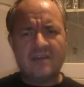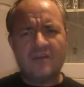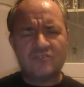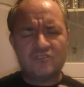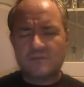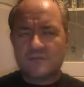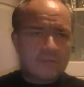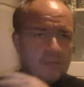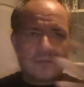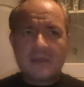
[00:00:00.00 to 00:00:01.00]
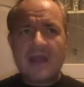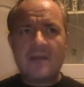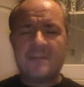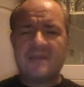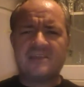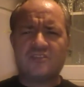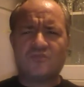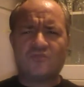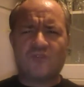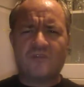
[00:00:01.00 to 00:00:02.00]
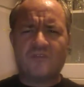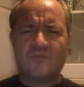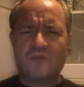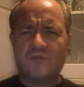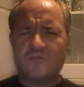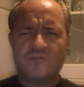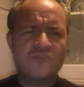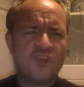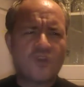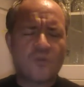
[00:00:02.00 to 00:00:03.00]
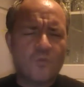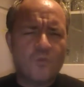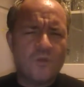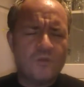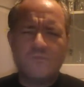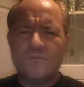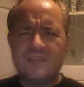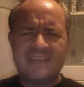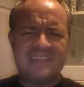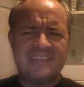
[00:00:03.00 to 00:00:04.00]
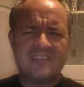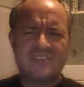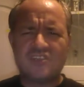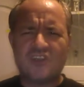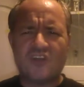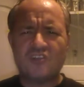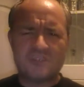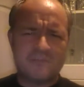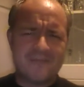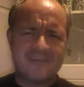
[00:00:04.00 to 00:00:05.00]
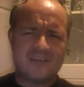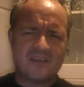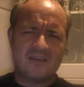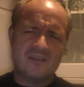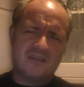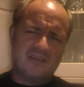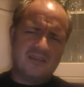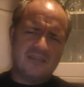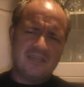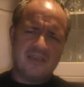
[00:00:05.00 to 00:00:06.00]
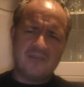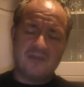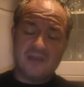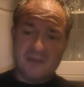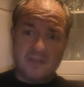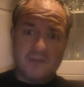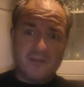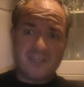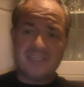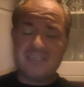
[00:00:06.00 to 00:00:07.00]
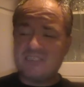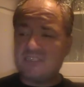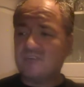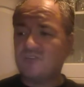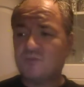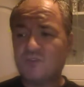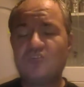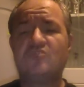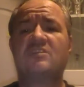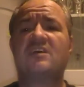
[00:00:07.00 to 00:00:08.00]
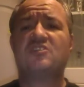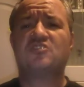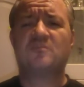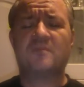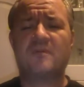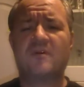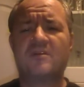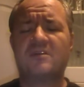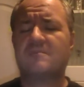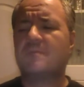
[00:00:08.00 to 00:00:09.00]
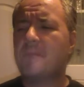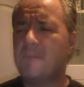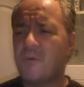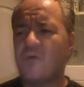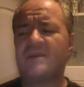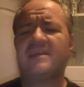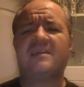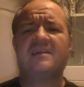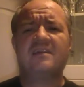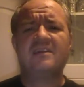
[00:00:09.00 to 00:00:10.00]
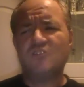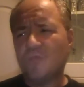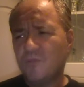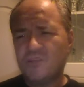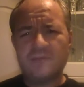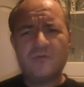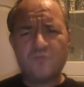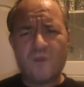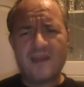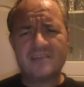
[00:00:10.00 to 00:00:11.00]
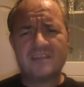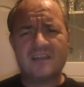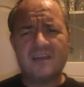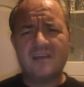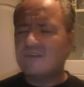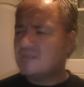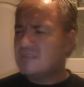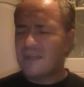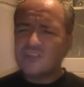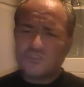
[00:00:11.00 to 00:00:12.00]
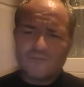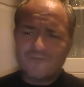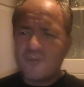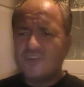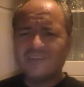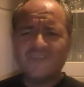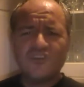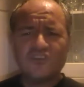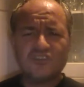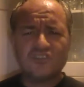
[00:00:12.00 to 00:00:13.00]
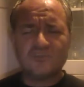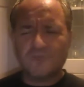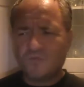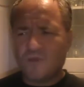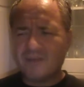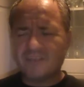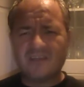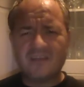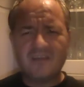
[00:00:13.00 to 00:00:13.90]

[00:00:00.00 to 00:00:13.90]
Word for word: are, our bears are going all over the world. Brewdog are leading the charge in America, you know, and America needs it because when you go to their supermarket, boy, it's all bloody Budweiser. It's like 30 versions of Budweiser.